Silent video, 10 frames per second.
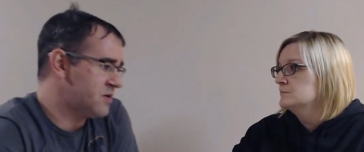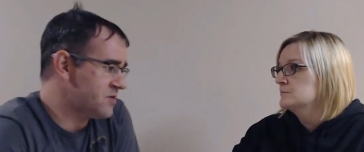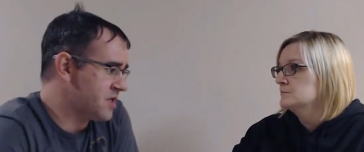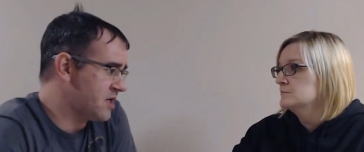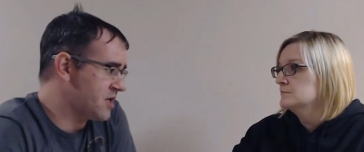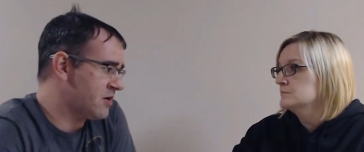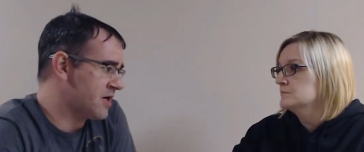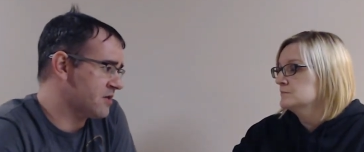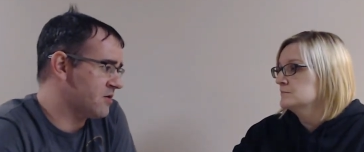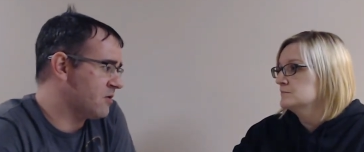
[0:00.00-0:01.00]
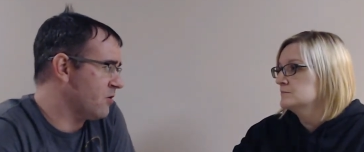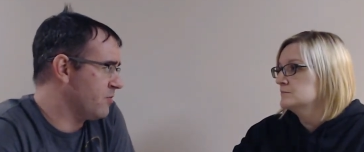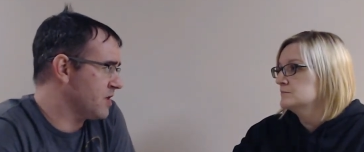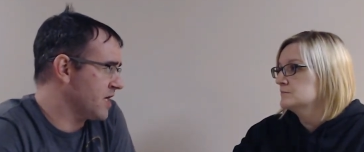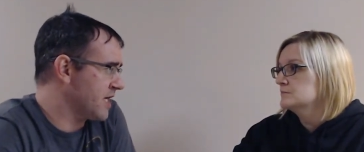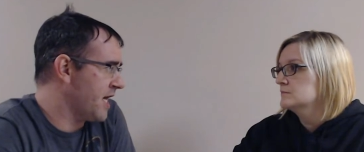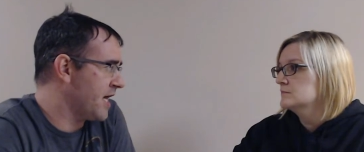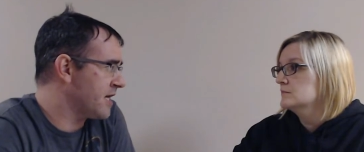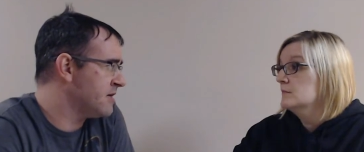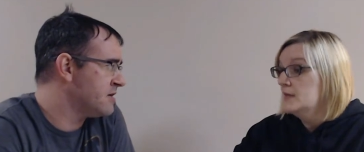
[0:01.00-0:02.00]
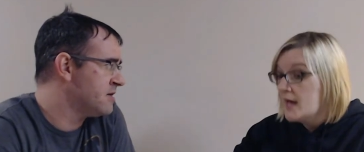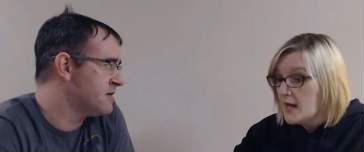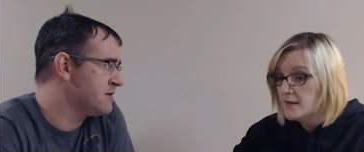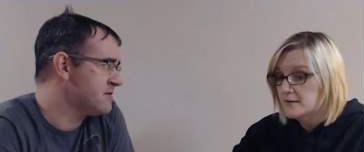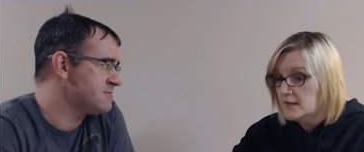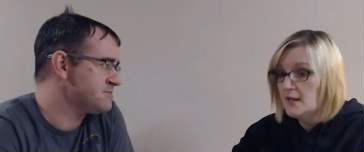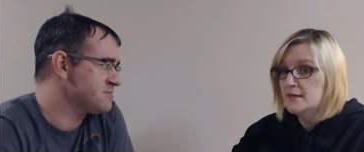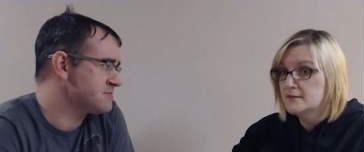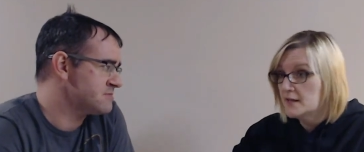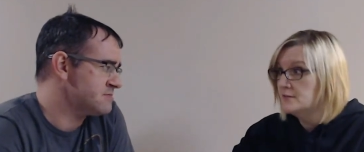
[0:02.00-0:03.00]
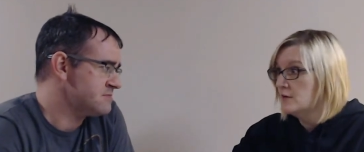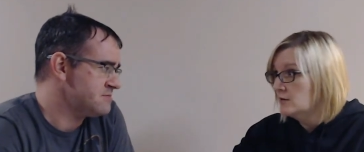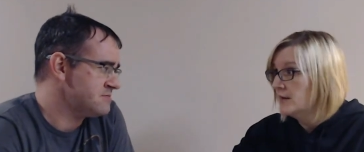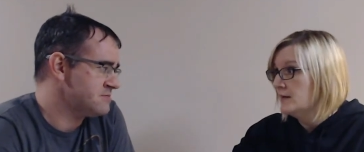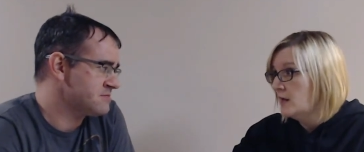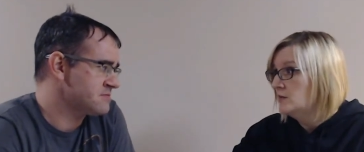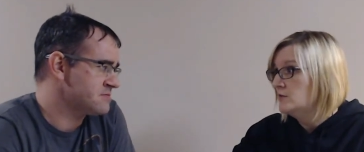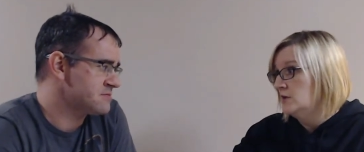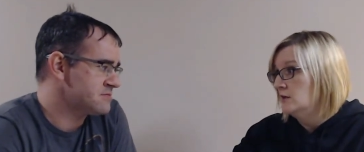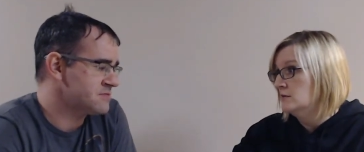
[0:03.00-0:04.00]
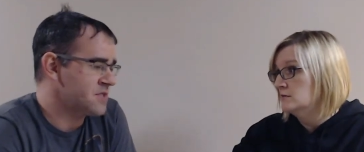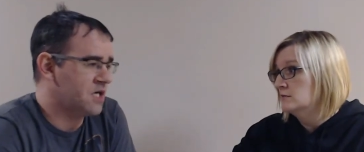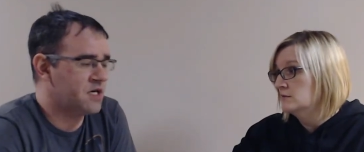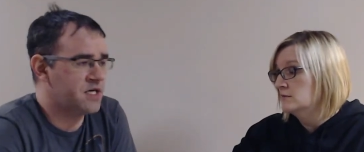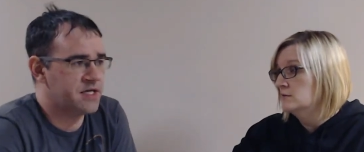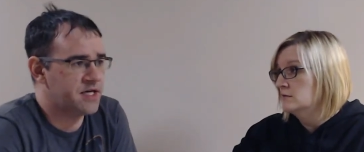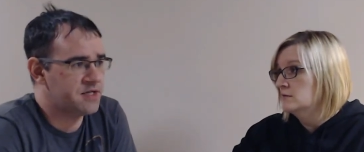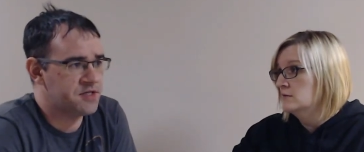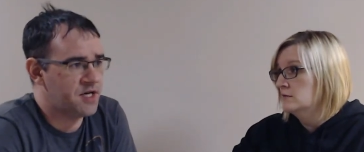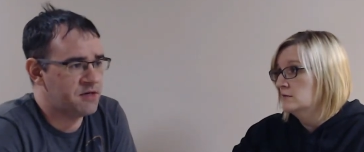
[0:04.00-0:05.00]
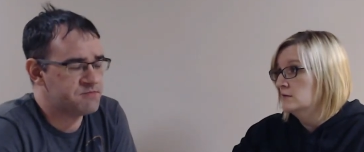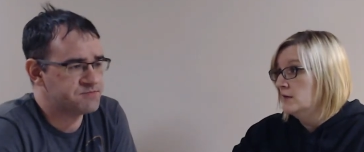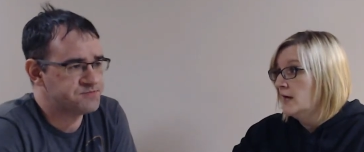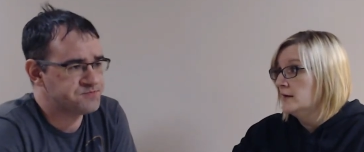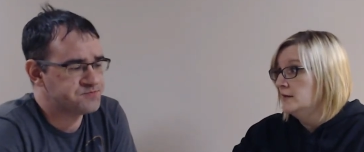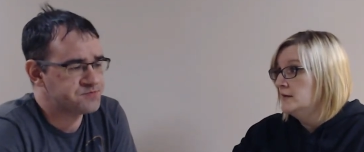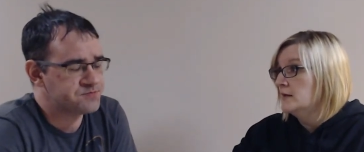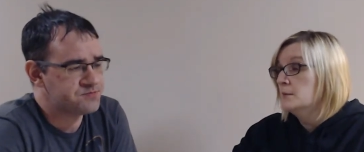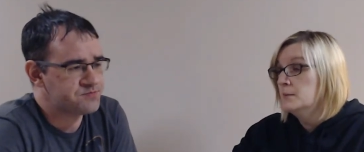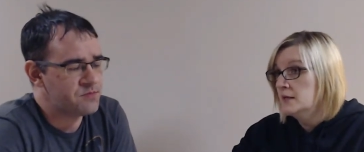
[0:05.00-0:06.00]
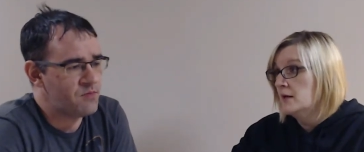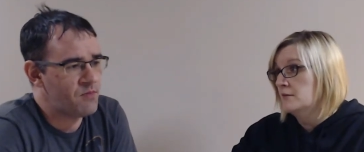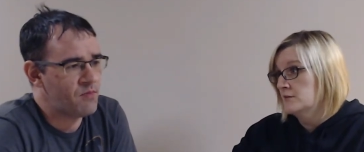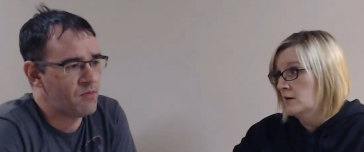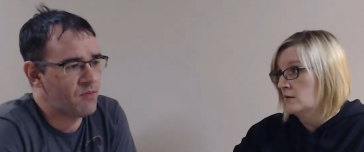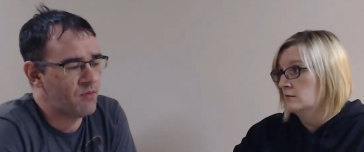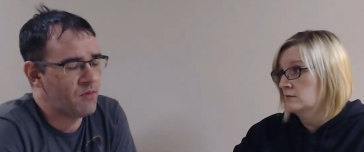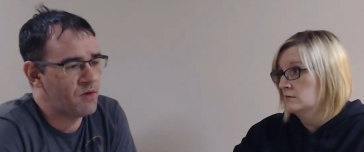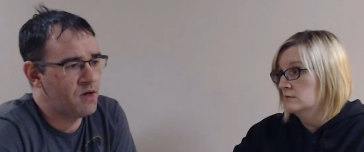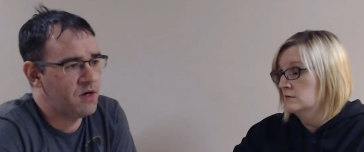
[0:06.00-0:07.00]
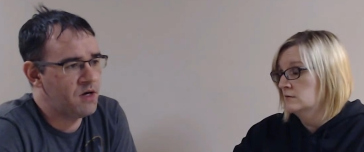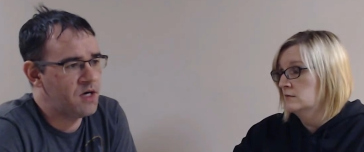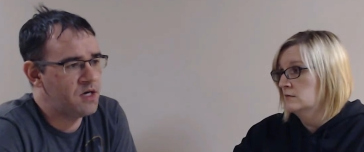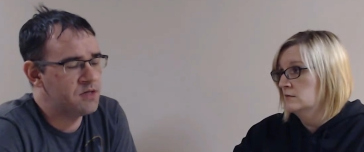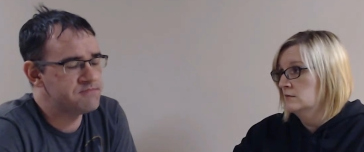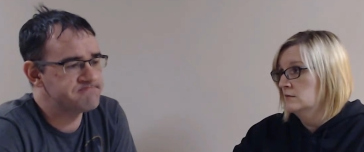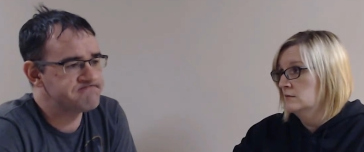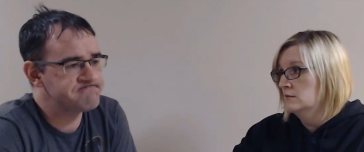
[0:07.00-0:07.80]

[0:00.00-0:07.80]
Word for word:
Speaker 1: who said it cracked the door open like an egg.
Speaker 2: Yeah, he said it had Death Star technology.
Speaker 1: Oh, I didn't catch that.
Speaker 2: Yeah, he did. Mini Death Star.
Speaker 1: Um,